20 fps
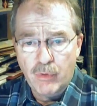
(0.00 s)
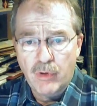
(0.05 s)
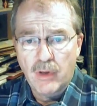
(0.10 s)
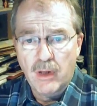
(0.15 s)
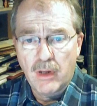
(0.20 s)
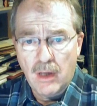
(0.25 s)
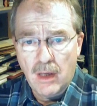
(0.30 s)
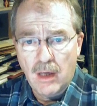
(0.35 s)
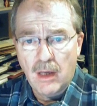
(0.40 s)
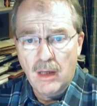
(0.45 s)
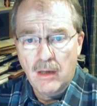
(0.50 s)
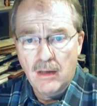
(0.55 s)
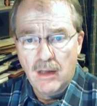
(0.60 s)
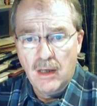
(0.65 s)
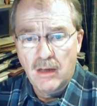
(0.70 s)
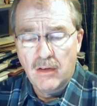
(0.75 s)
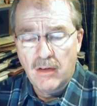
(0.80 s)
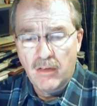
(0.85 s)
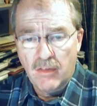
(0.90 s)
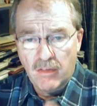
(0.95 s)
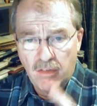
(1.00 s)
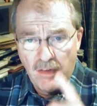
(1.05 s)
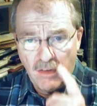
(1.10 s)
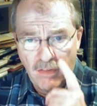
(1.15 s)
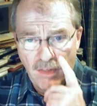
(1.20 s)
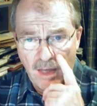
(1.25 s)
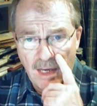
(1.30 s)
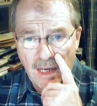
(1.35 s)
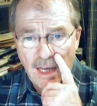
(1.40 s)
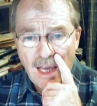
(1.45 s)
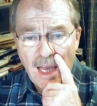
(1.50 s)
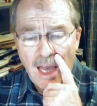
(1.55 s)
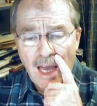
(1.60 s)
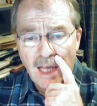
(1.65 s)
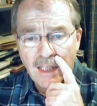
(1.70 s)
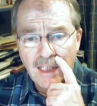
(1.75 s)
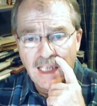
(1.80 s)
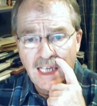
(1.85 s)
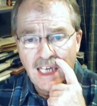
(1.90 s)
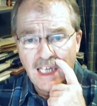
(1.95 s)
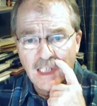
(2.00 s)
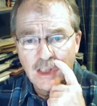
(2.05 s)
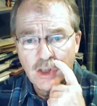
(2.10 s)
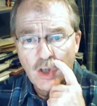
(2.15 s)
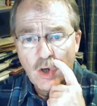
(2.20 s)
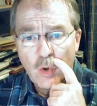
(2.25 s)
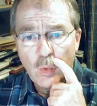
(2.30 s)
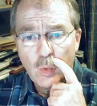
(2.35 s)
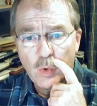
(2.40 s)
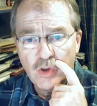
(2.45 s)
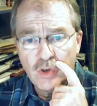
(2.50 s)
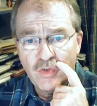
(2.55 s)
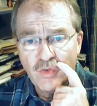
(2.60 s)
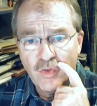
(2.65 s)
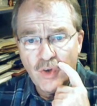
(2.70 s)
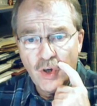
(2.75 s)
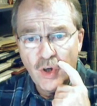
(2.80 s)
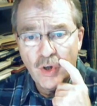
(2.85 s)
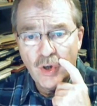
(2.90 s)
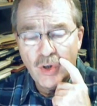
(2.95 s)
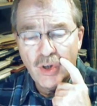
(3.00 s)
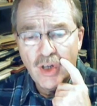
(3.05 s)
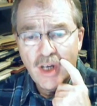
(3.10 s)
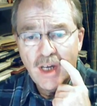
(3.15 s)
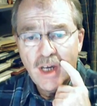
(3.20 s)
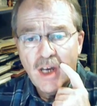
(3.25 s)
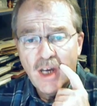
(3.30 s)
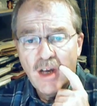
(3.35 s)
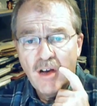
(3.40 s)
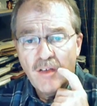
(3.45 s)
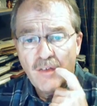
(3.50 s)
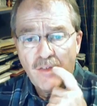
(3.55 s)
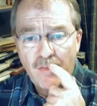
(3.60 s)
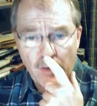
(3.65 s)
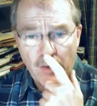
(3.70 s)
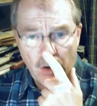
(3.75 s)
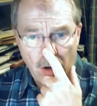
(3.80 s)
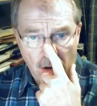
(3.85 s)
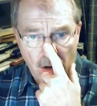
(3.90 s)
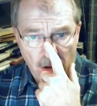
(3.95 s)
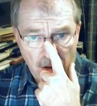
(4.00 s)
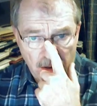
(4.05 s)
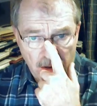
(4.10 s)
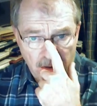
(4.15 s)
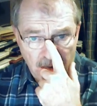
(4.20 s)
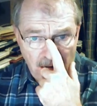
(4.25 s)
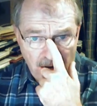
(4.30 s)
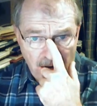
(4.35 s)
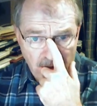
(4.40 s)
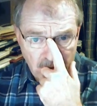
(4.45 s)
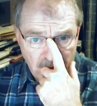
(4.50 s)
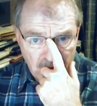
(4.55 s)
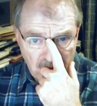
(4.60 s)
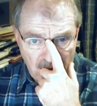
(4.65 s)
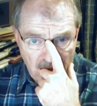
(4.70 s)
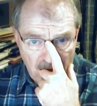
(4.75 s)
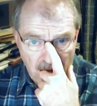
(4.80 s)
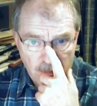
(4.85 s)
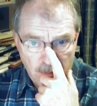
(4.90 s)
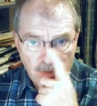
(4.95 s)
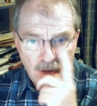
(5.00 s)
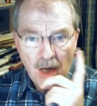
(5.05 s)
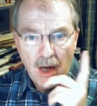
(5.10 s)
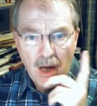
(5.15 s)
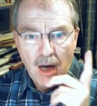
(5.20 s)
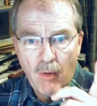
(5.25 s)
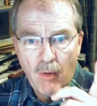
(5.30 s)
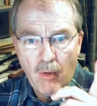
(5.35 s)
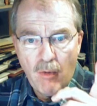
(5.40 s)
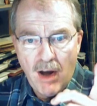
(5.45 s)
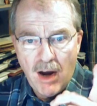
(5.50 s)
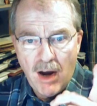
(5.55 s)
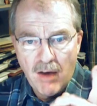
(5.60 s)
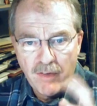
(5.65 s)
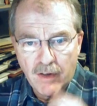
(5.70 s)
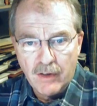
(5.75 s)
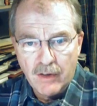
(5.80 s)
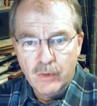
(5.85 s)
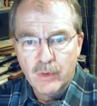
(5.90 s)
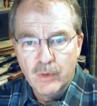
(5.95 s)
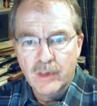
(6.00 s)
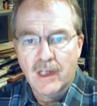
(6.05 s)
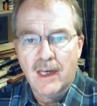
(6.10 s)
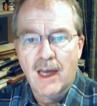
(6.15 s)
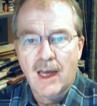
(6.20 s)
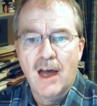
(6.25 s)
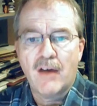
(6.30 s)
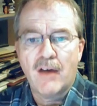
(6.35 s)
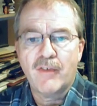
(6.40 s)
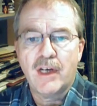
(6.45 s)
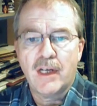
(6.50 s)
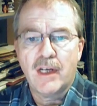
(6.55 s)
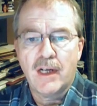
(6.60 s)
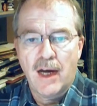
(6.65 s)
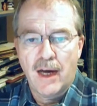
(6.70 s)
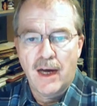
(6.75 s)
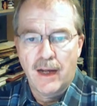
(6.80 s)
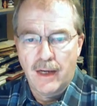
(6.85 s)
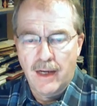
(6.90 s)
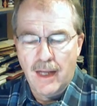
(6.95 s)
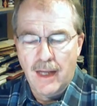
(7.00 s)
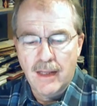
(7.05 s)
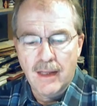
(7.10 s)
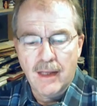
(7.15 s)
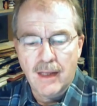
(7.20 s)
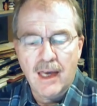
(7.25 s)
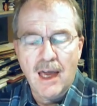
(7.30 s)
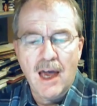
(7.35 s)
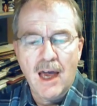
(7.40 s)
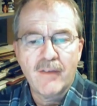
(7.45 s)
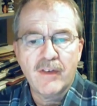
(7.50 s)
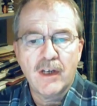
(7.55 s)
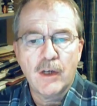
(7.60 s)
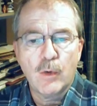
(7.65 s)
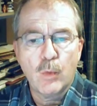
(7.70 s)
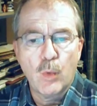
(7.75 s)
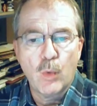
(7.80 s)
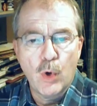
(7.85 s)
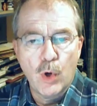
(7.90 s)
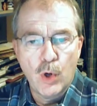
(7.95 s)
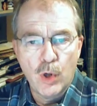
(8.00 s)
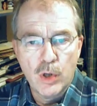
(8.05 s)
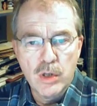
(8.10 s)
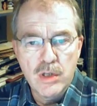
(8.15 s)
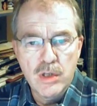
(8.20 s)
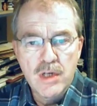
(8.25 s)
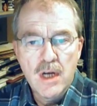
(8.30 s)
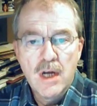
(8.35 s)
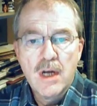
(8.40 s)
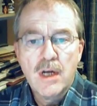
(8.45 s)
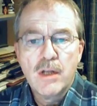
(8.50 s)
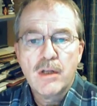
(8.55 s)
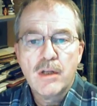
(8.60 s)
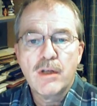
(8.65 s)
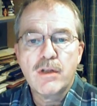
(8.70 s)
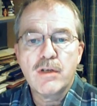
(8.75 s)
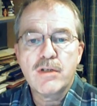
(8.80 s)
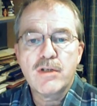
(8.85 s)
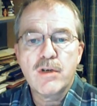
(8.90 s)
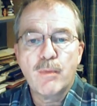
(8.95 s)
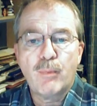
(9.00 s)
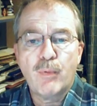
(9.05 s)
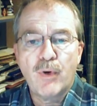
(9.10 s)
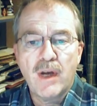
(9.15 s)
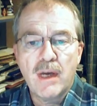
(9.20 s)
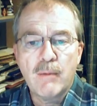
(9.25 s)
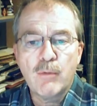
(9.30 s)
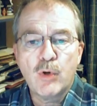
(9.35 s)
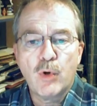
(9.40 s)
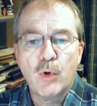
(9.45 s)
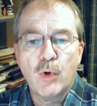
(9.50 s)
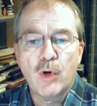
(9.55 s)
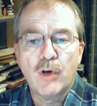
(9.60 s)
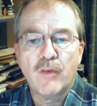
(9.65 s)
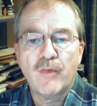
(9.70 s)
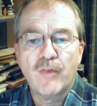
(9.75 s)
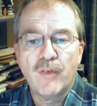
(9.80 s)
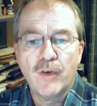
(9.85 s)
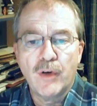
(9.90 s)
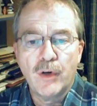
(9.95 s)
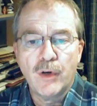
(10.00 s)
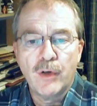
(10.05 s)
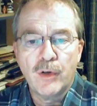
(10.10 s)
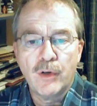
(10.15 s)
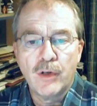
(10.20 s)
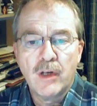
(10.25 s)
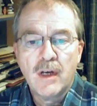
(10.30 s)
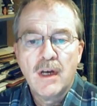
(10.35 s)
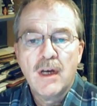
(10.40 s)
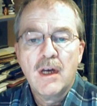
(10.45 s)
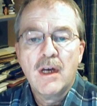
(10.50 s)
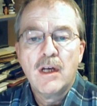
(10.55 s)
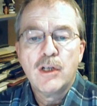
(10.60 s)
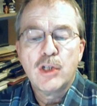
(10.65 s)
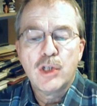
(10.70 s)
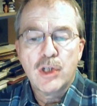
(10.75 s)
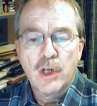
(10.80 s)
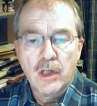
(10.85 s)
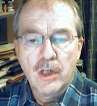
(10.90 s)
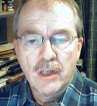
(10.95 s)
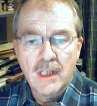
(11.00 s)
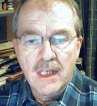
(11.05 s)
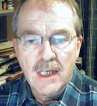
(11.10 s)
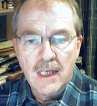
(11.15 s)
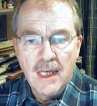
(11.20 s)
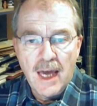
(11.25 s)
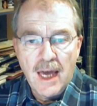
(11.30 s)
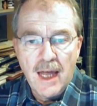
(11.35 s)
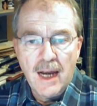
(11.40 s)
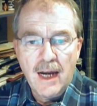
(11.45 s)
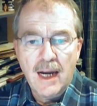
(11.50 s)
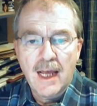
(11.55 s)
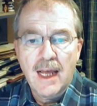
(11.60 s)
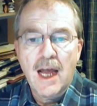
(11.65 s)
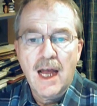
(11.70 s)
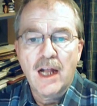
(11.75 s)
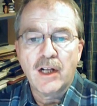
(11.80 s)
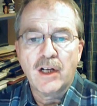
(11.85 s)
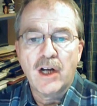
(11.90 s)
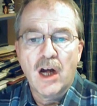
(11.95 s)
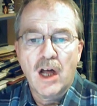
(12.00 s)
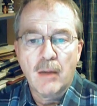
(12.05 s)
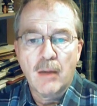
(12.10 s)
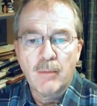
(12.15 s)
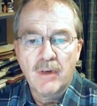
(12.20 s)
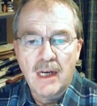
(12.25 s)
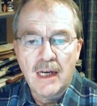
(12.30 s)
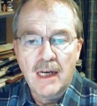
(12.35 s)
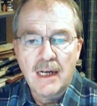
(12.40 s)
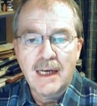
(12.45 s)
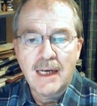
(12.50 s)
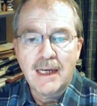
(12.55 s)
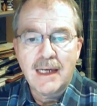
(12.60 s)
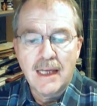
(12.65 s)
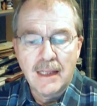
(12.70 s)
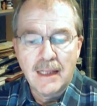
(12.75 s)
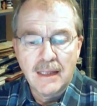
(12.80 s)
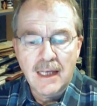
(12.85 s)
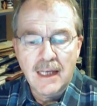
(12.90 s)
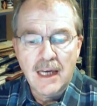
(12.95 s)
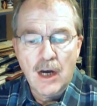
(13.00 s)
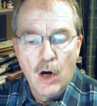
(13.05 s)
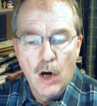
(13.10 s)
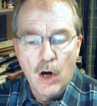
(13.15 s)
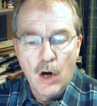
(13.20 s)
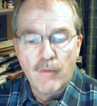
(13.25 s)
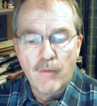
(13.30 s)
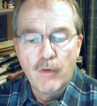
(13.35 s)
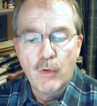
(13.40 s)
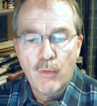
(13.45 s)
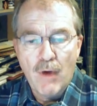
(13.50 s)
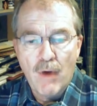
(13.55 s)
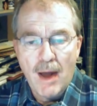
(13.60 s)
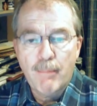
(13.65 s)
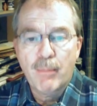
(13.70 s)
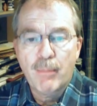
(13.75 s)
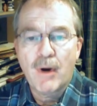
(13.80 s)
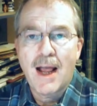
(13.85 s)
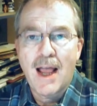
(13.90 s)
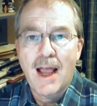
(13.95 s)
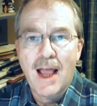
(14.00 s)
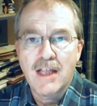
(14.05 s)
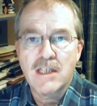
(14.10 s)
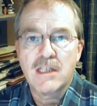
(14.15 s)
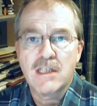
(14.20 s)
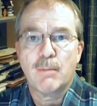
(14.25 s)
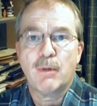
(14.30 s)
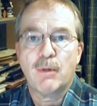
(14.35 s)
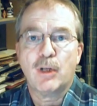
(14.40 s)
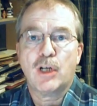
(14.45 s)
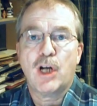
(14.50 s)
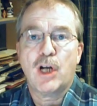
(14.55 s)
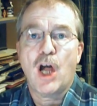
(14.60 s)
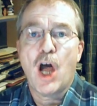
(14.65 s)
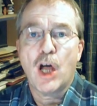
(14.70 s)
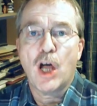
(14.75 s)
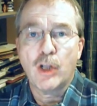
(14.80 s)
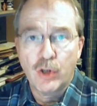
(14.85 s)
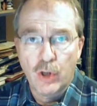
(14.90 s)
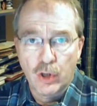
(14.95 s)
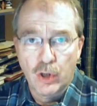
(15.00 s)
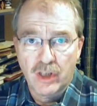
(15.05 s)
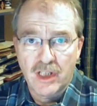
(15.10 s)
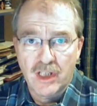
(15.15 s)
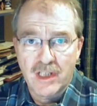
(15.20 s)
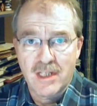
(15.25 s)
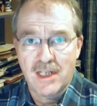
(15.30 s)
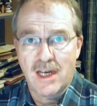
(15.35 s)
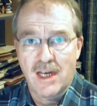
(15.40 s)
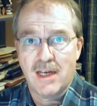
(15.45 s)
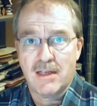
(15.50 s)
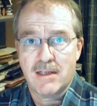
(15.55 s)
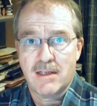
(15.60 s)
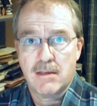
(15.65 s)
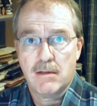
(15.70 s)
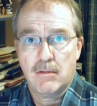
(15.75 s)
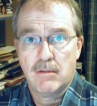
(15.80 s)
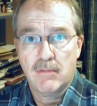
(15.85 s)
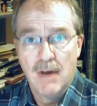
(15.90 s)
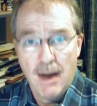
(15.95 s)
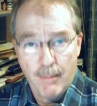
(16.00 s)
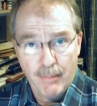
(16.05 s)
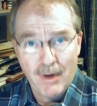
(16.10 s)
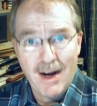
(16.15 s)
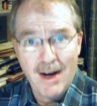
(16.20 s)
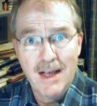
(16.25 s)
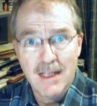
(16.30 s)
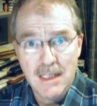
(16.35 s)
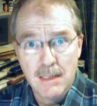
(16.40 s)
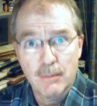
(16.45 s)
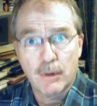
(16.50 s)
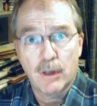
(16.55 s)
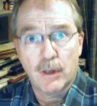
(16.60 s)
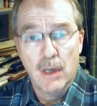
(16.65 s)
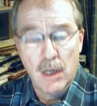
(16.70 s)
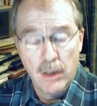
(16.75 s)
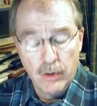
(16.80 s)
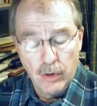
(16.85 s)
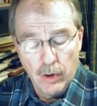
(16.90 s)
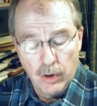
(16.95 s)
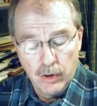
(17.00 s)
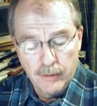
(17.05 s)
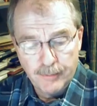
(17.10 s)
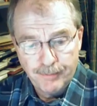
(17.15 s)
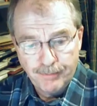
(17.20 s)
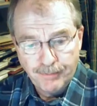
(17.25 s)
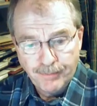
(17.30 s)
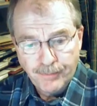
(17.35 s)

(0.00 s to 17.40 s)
the thing, and the case was found for the Irish Times. However, there was a caveat added, and the caveat was that the Supreme Court found Geraldine Kennedy and Colm Keena guilty of reprehensible conduct, it says. Reprehensible conduct.